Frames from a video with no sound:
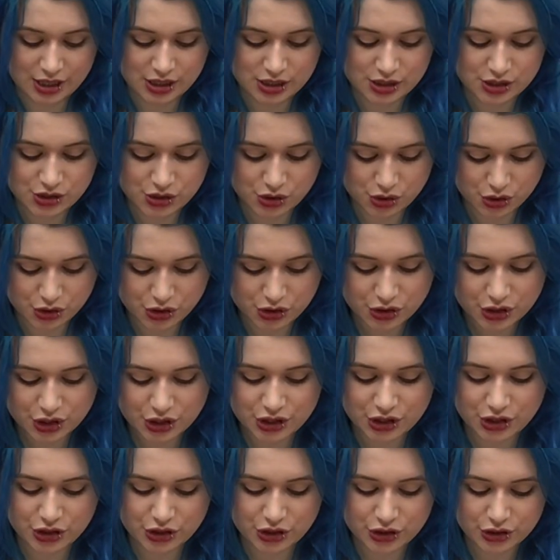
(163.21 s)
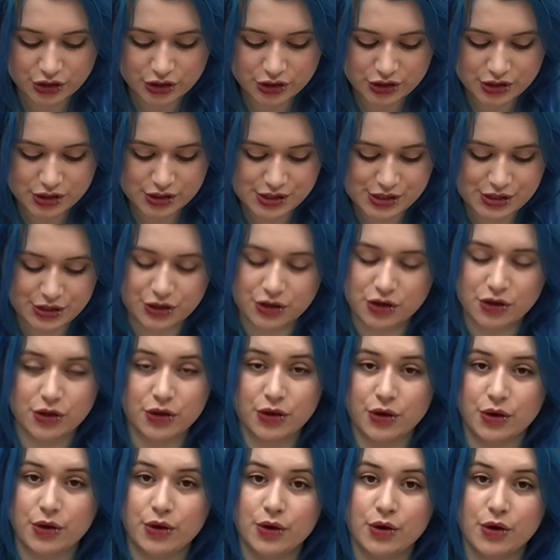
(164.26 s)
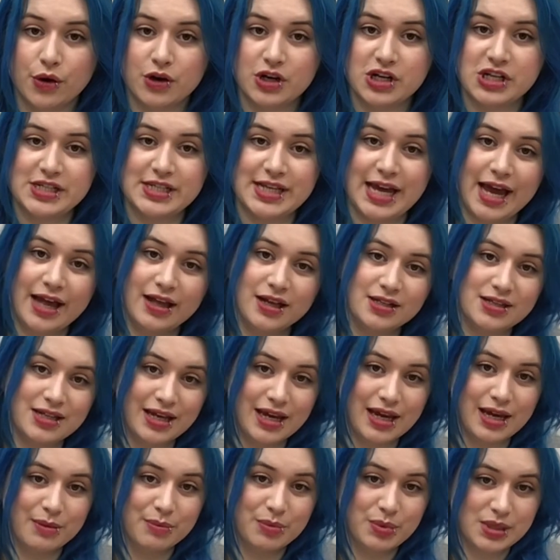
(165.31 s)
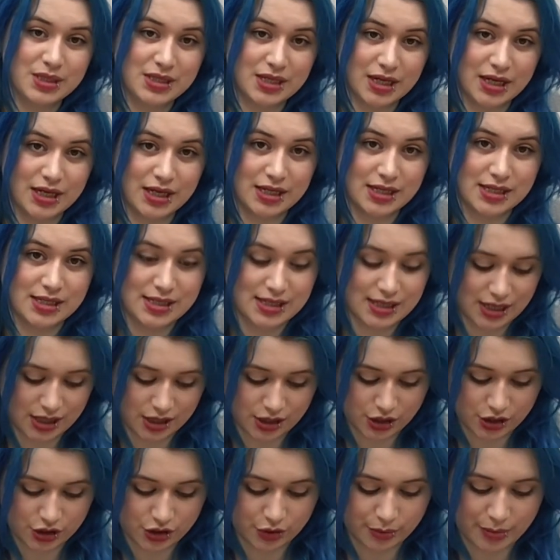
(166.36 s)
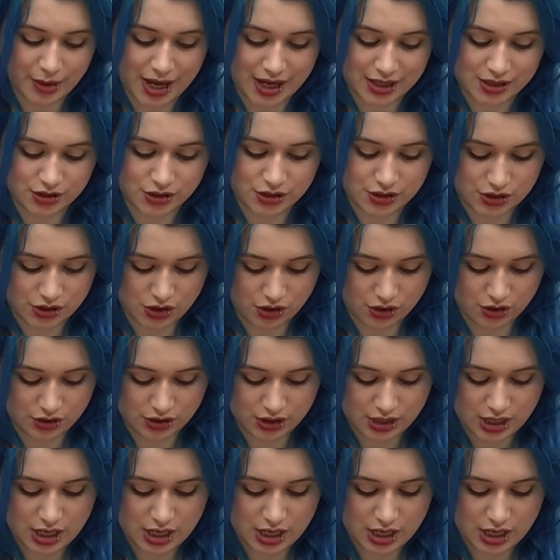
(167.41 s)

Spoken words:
So you can use glue or sellotape to stick your petals on